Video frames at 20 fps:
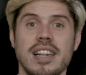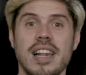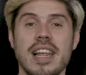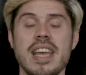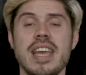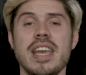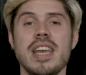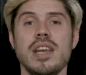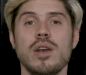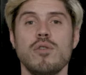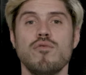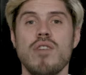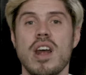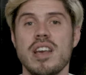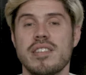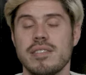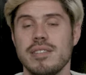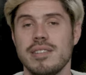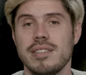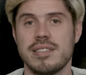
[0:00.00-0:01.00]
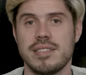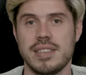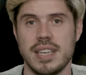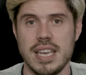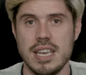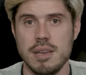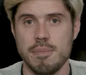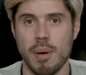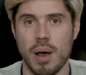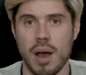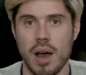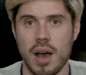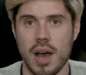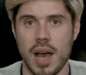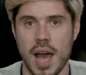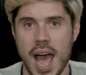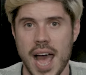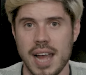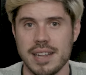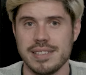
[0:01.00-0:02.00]
Lee wrestles
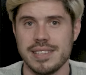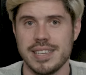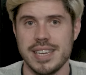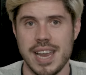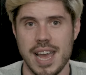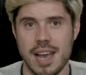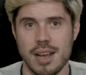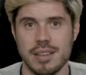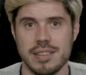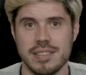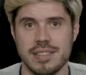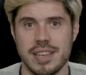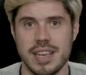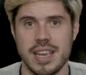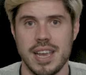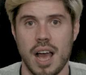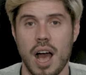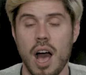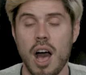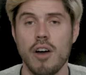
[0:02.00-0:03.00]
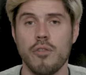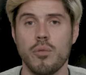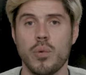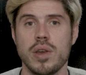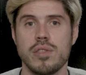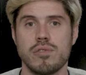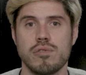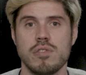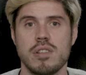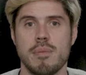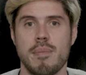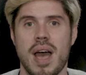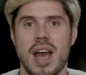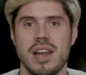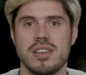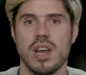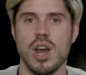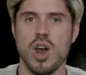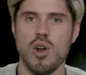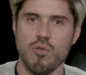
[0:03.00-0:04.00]
T-Bar at TLC. Halfway through the
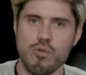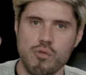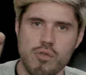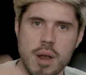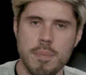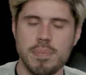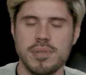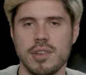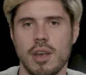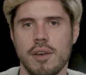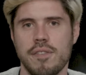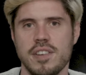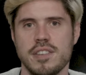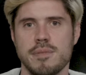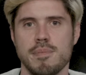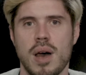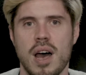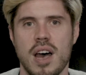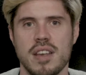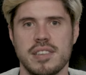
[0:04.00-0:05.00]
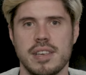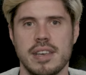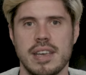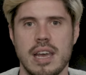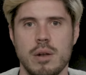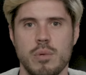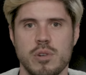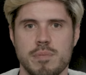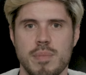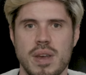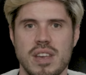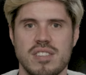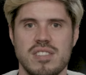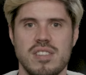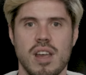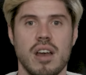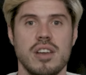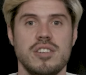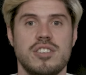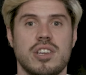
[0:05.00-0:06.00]
match, rips off his mask again, which makes
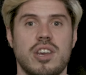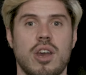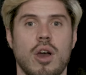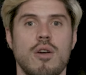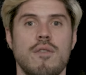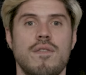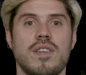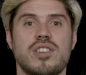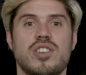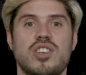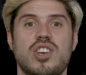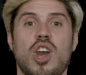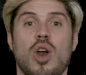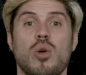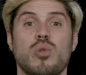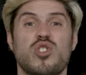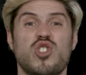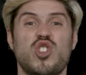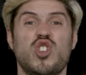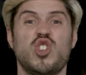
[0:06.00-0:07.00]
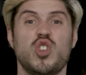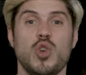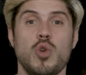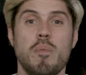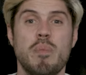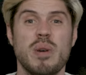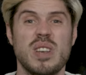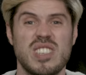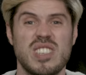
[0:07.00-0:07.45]
Dijakovic go Super